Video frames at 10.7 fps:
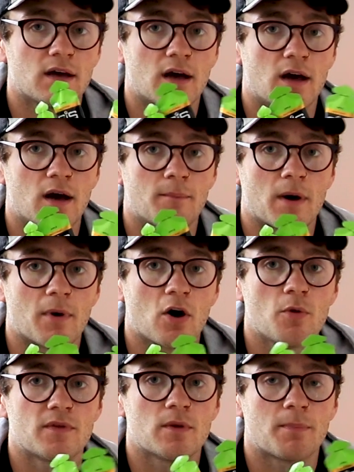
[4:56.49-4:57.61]
I'm
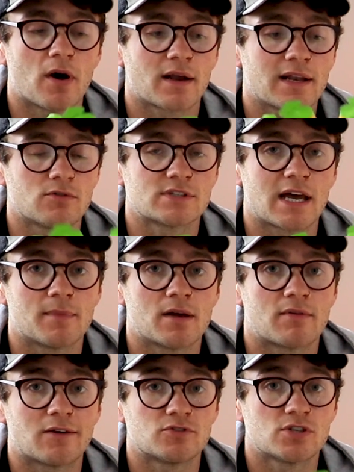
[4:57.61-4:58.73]
hoping the bike leg will take me
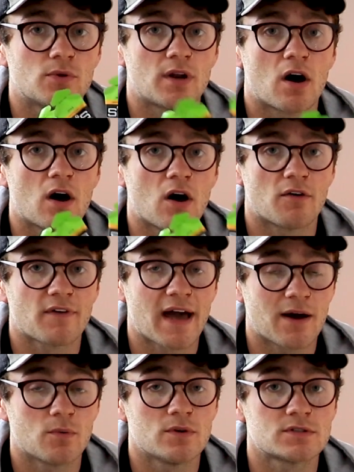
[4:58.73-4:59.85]
around 2.5
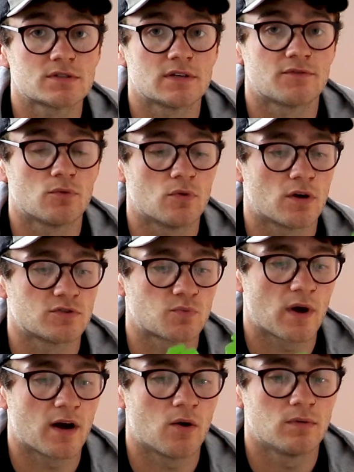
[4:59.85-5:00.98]
hours if all goes
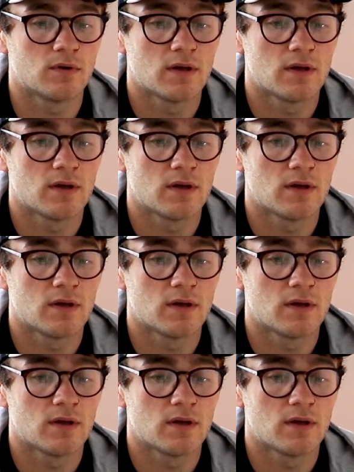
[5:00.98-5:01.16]
well.